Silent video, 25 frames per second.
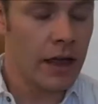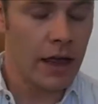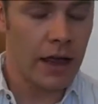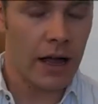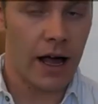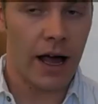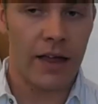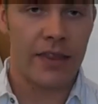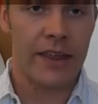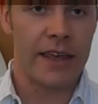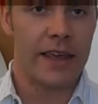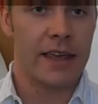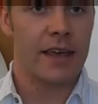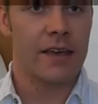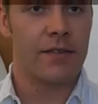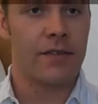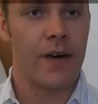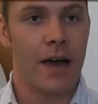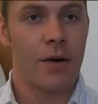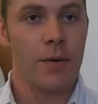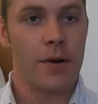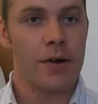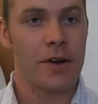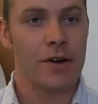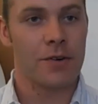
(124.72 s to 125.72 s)
Uh, the If
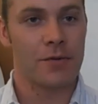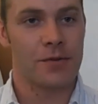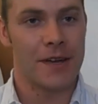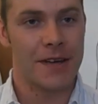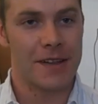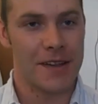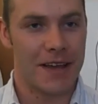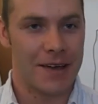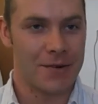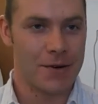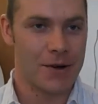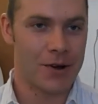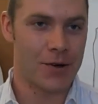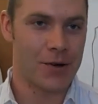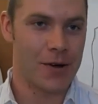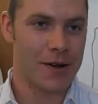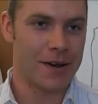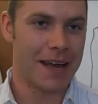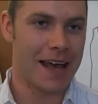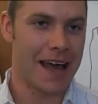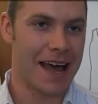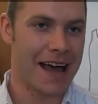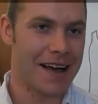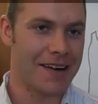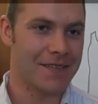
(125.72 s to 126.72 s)
Her Relay, we were
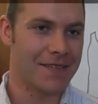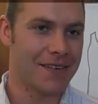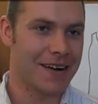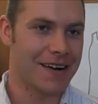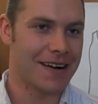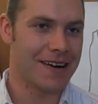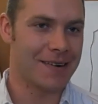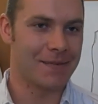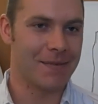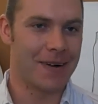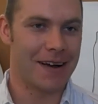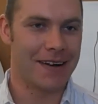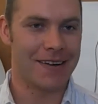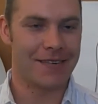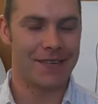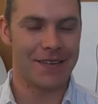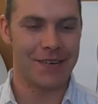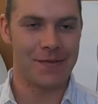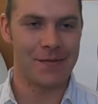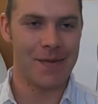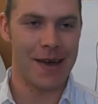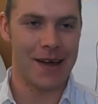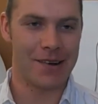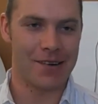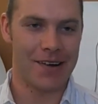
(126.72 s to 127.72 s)
going to have um, a
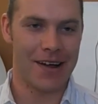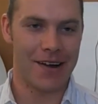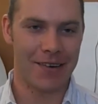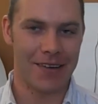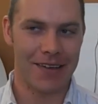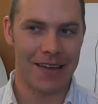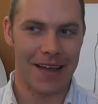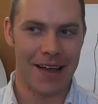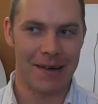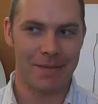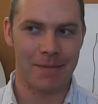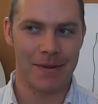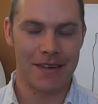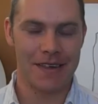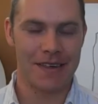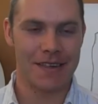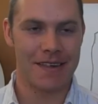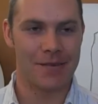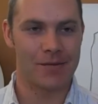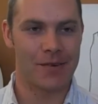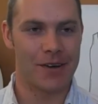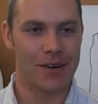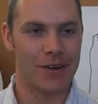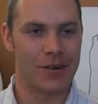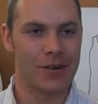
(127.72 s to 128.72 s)
few men around campus,
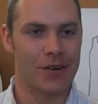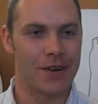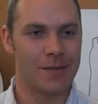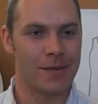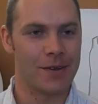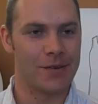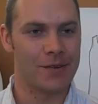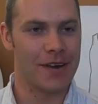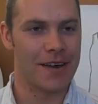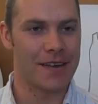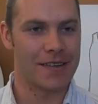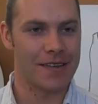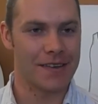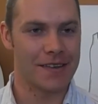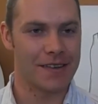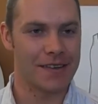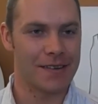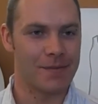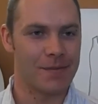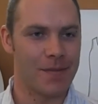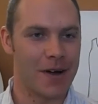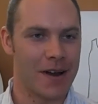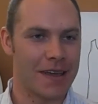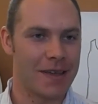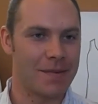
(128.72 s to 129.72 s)
and we are going to be raising
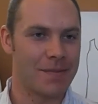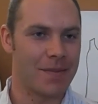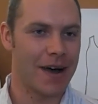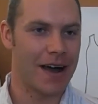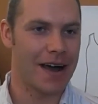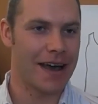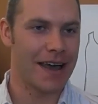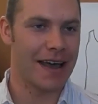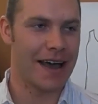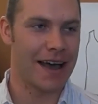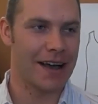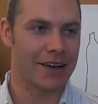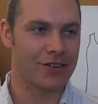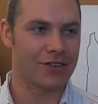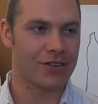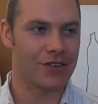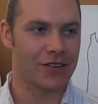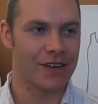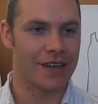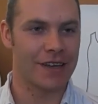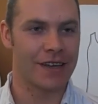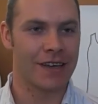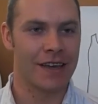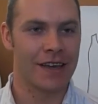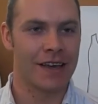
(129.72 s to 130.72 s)
some money by
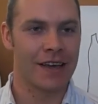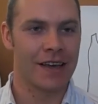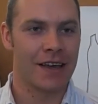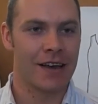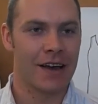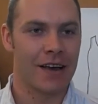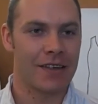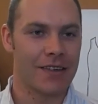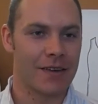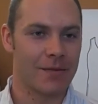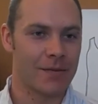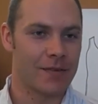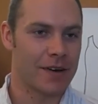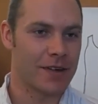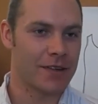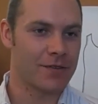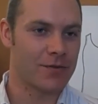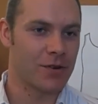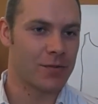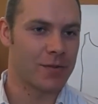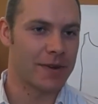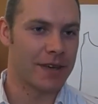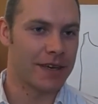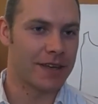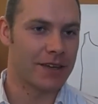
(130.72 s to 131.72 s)
actually some of
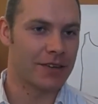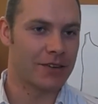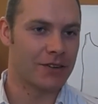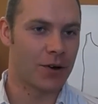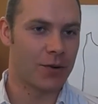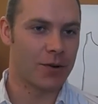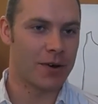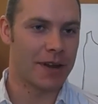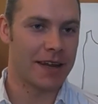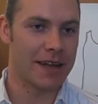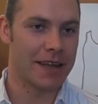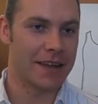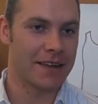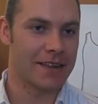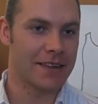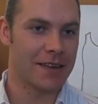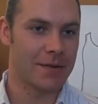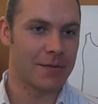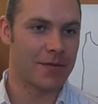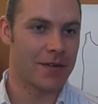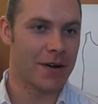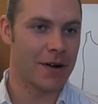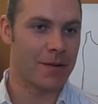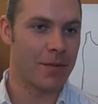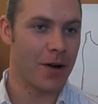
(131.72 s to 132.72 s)
us will be donating
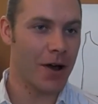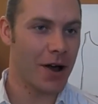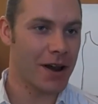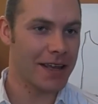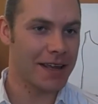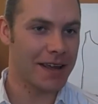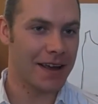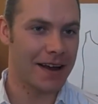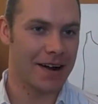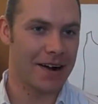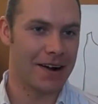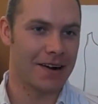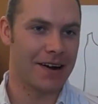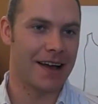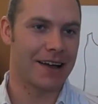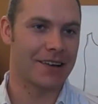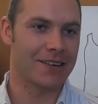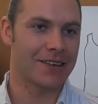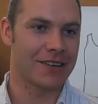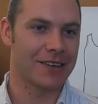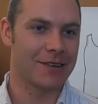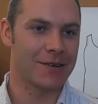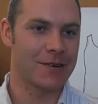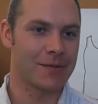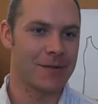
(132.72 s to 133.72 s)
some of our body hair.
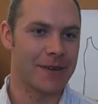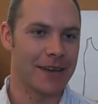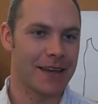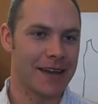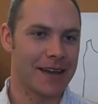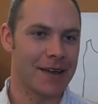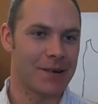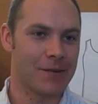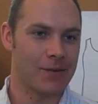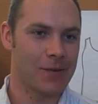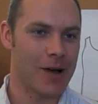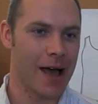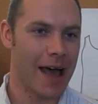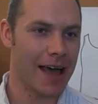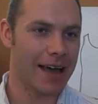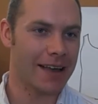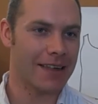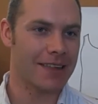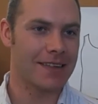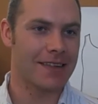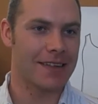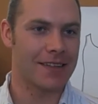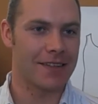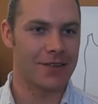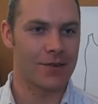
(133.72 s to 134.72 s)
Actually, we'll be getting
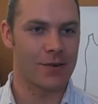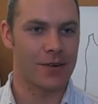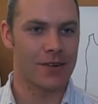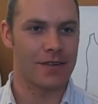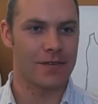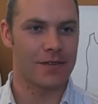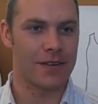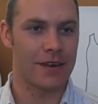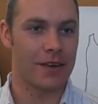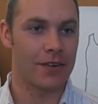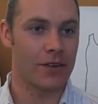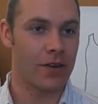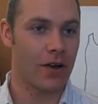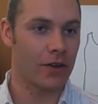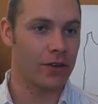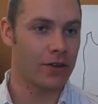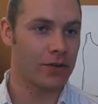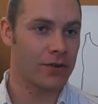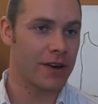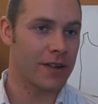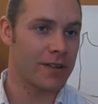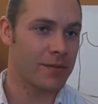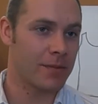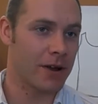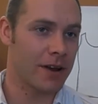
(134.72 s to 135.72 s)
waxed and sorts of things, all
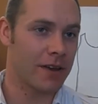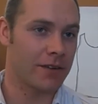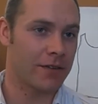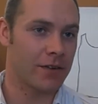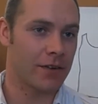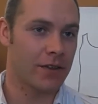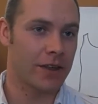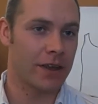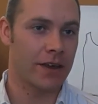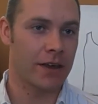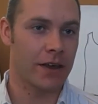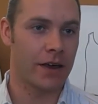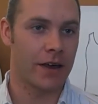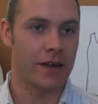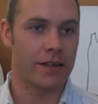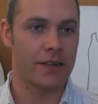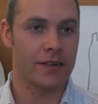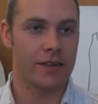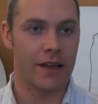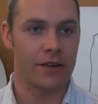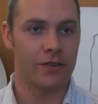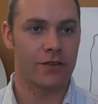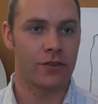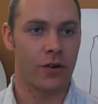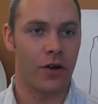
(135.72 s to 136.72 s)
to raise money for the uh,
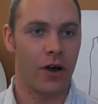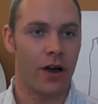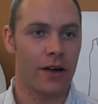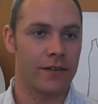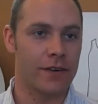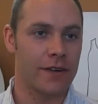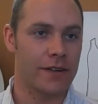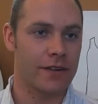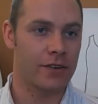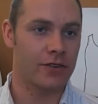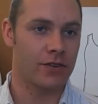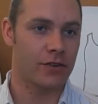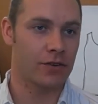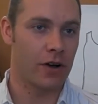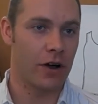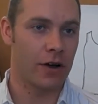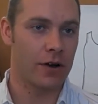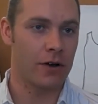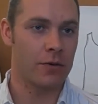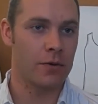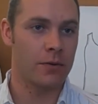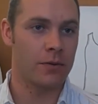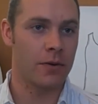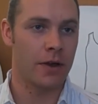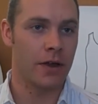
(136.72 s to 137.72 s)
central office in
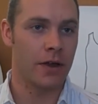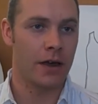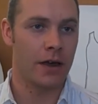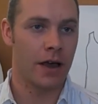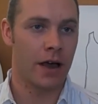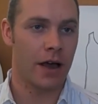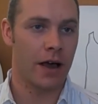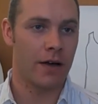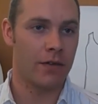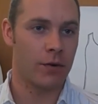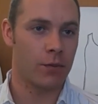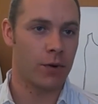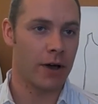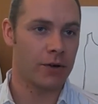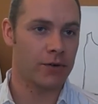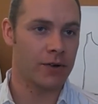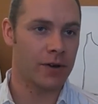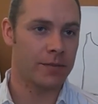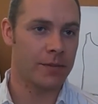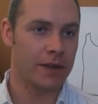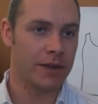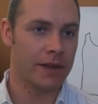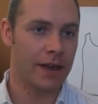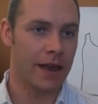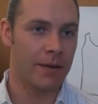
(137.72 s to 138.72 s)
Toronto of the White
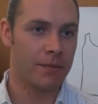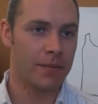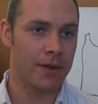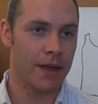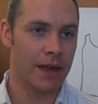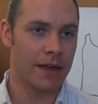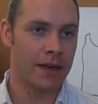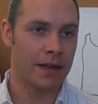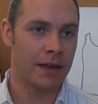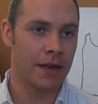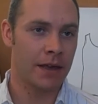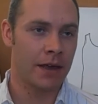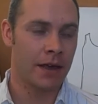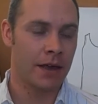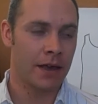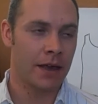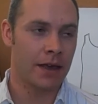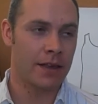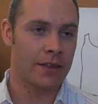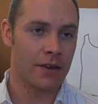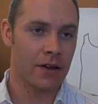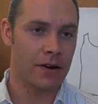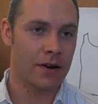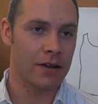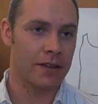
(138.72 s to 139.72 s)
Ribbon Campaign.
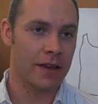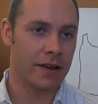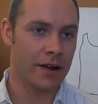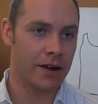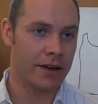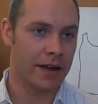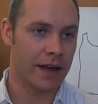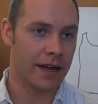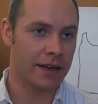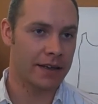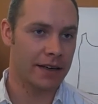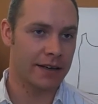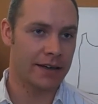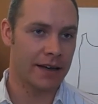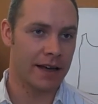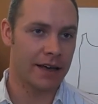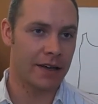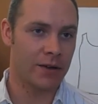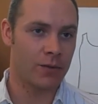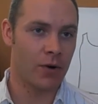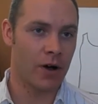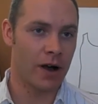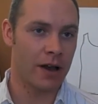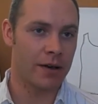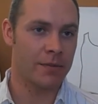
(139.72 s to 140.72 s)
It started there in
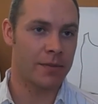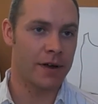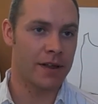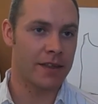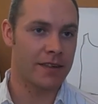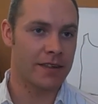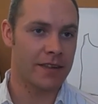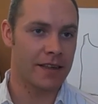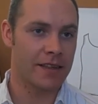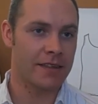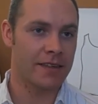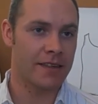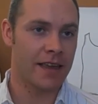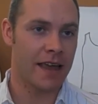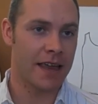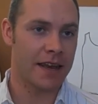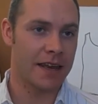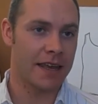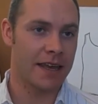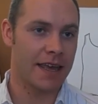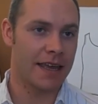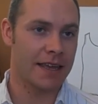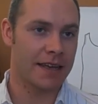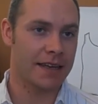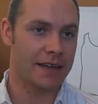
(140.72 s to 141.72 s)
1991, but since
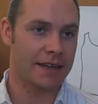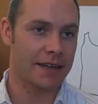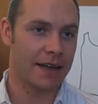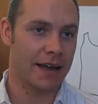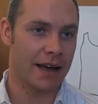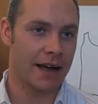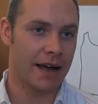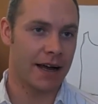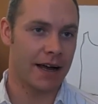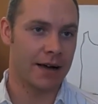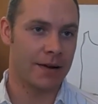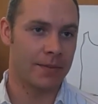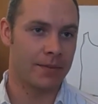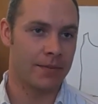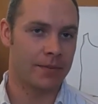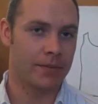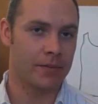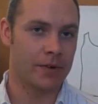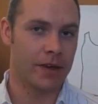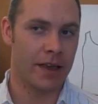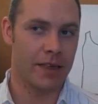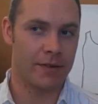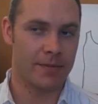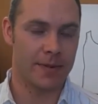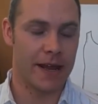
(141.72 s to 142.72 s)
then it um,
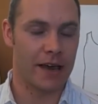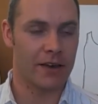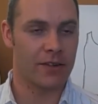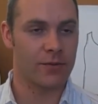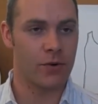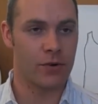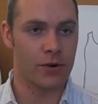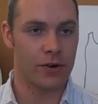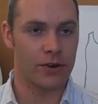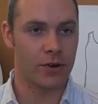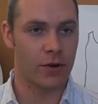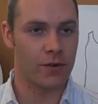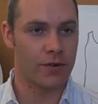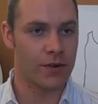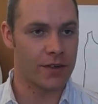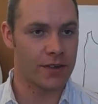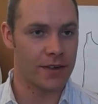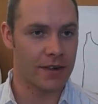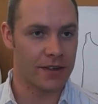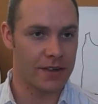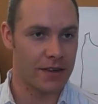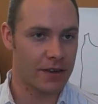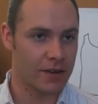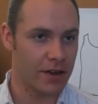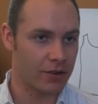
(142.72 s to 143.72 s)
has been exported to over
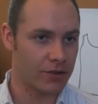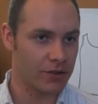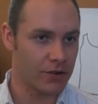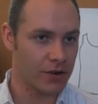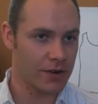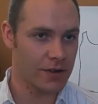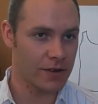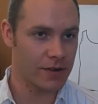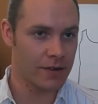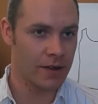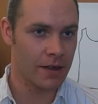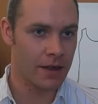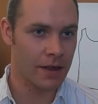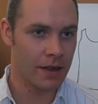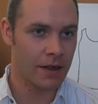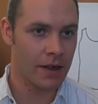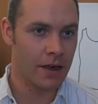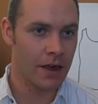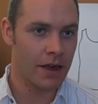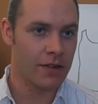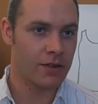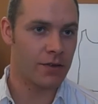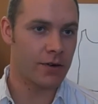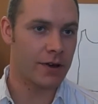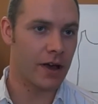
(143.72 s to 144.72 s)
60 countries.
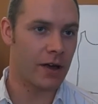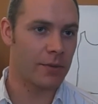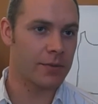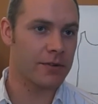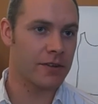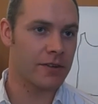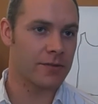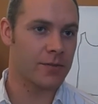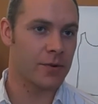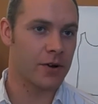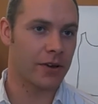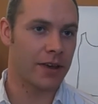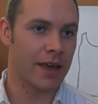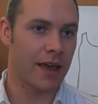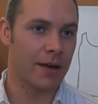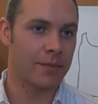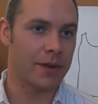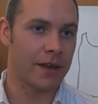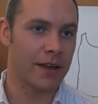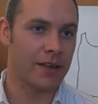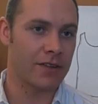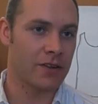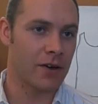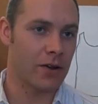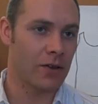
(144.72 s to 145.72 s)
So it helps us support
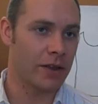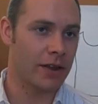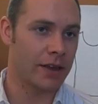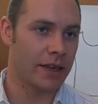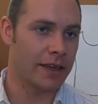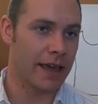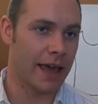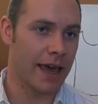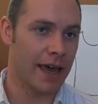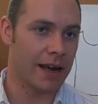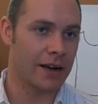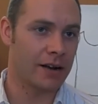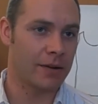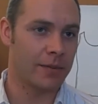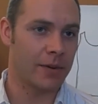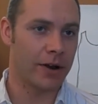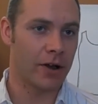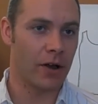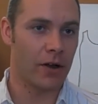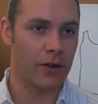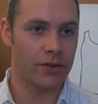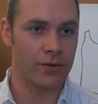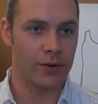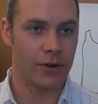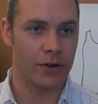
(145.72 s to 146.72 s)
campaigns not only in Canada but
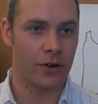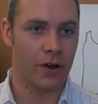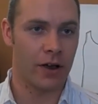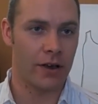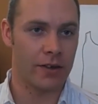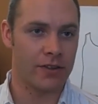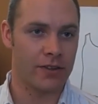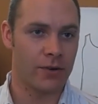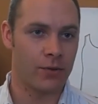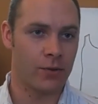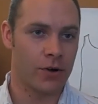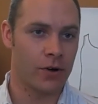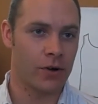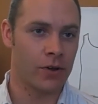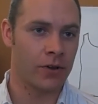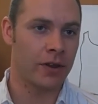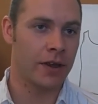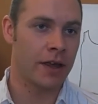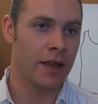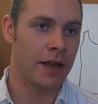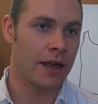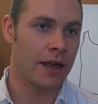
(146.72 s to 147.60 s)
also across the world.